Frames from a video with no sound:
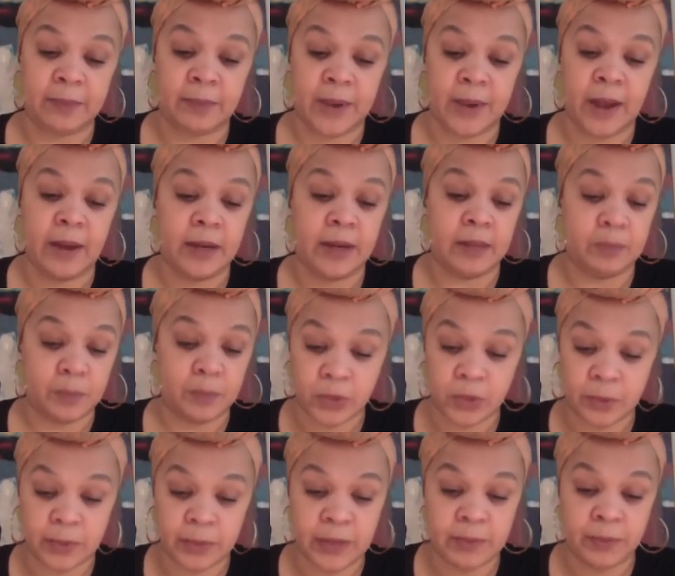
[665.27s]
Brown, and
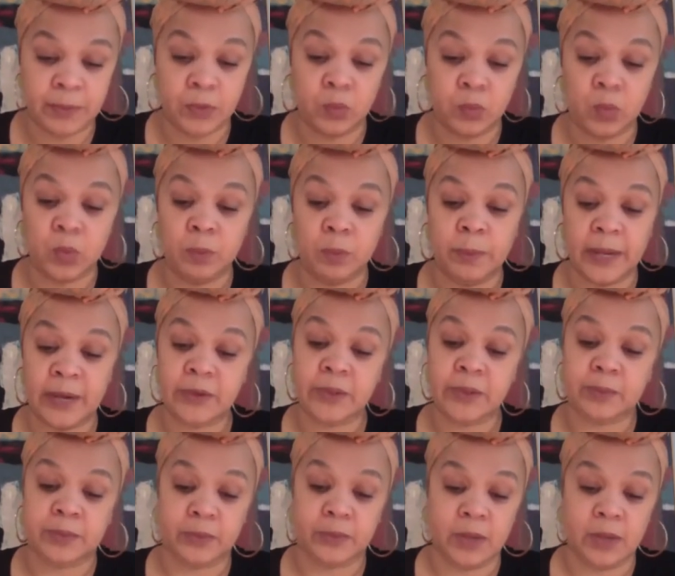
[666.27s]
poor people will bear the
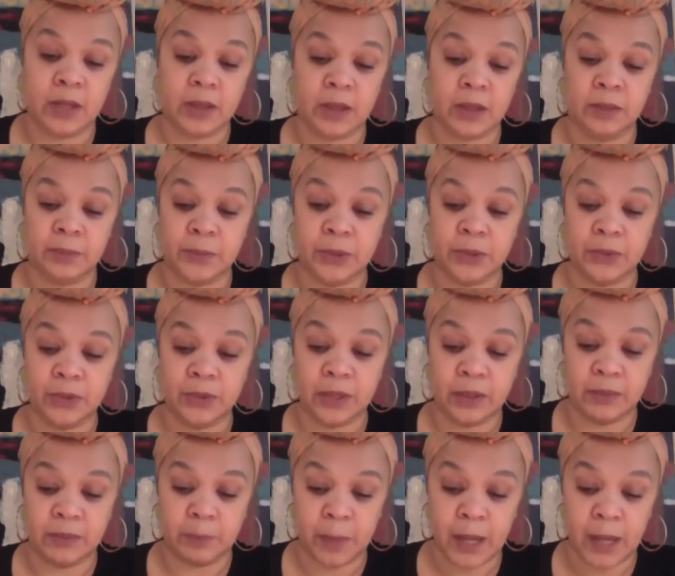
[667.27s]
brunt of
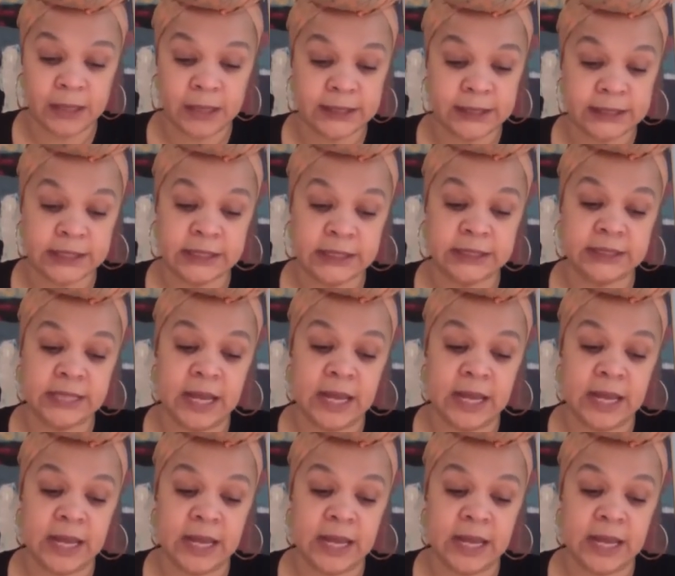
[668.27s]
punitive policies